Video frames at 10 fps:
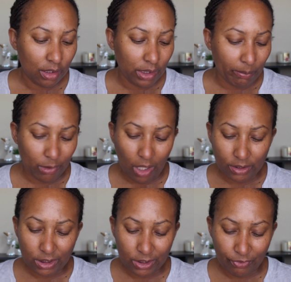lip
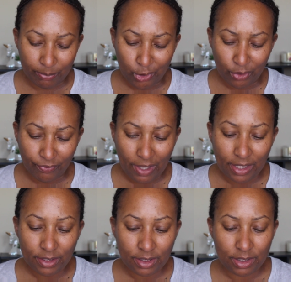glosses from Too
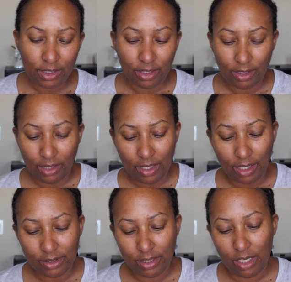Faced, and like
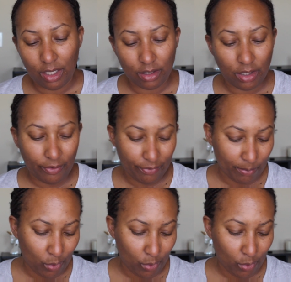I said, they're from